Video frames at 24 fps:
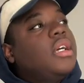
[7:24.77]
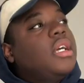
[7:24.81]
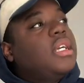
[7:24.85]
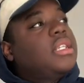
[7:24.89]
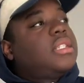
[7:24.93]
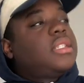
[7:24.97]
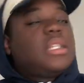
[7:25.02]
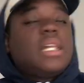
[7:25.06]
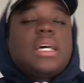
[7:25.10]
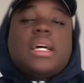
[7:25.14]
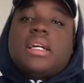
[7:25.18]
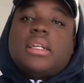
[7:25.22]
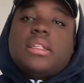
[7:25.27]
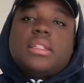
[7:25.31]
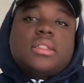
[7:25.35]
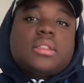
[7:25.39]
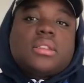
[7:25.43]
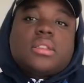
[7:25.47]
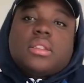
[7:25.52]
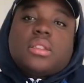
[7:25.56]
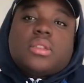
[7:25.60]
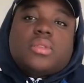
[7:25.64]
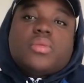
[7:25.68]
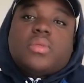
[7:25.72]
It's not.
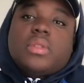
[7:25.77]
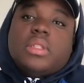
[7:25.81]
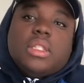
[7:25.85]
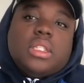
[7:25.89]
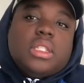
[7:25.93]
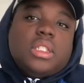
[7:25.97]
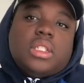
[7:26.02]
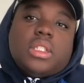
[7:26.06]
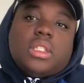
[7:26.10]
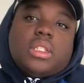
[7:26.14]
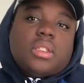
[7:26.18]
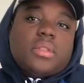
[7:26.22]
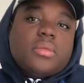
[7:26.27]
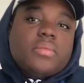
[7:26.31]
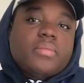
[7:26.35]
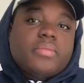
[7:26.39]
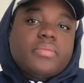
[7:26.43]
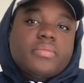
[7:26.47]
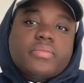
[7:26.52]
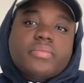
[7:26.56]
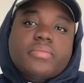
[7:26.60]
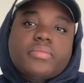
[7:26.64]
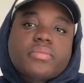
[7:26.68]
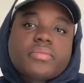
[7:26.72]
It's really just
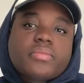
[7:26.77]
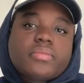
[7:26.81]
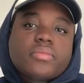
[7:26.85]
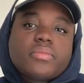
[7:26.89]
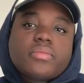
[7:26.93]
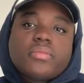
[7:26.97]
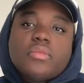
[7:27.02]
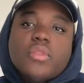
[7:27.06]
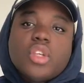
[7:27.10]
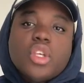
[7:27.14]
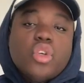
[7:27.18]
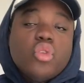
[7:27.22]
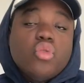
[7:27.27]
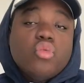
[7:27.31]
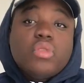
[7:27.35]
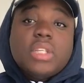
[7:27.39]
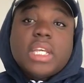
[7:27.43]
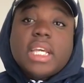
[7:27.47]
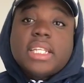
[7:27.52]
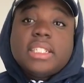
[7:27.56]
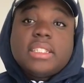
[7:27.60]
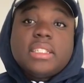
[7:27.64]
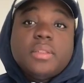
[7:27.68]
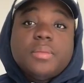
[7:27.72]
you
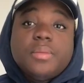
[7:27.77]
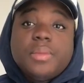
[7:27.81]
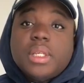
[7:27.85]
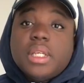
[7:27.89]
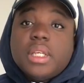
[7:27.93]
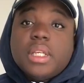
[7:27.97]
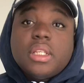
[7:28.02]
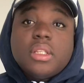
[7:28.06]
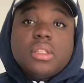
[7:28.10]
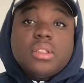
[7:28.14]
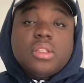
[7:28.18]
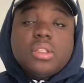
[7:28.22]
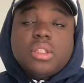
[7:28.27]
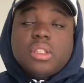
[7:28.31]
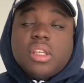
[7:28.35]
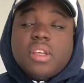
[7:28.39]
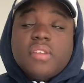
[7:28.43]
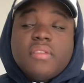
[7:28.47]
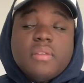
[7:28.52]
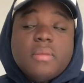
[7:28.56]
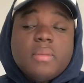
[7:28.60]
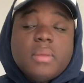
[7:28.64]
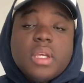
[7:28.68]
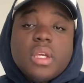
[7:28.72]
texting me and just
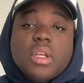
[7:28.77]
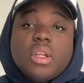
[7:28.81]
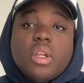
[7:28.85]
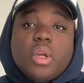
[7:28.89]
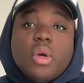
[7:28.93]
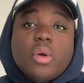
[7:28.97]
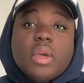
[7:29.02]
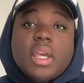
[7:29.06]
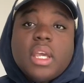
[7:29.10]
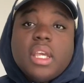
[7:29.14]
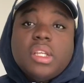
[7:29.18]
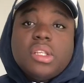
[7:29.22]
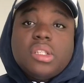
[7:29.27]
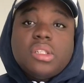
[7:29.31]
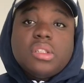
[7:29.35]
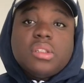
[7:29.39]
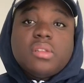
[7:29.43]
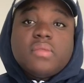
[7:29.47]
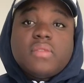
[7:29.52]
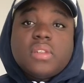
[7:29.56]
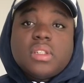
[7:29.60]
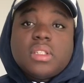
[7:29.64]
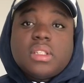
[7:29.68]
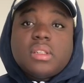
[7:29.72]
giving me a location
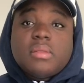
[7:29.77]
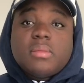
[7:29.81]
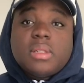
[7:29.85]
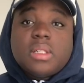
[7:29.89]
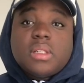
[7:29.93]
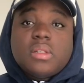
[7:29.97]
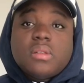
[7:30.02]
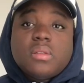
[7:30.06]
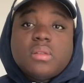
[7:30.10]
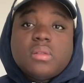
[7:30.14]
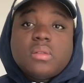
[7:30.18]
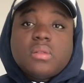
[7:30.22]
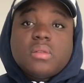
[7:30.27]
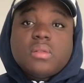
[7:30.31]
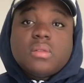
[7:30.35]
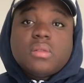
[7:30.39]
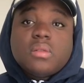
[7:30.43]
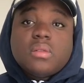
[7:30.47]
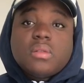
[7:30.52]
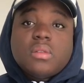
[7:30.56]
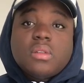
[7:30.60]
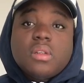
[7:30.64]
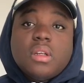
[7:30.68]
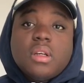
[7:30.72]
for tomorrow.
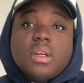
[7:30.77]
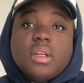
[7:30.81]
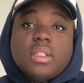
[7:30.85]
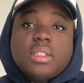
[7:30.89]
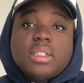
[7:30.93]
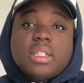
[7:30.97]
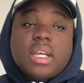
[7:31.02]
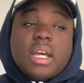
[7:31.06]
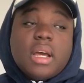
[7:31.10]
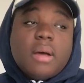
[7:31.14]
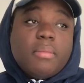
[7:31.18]
You know what I'm saying?